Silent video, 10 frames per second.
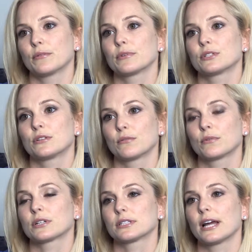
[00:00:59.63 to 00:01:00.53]
it was the
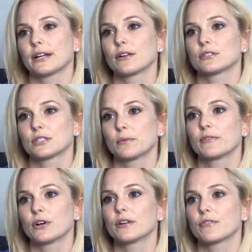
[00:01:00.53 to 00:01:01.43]
worst diagnosis
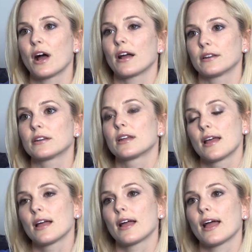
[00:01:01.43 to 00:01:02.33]
we could have gotten,
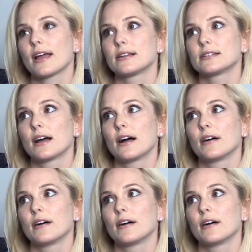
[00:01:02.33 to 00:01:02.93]
and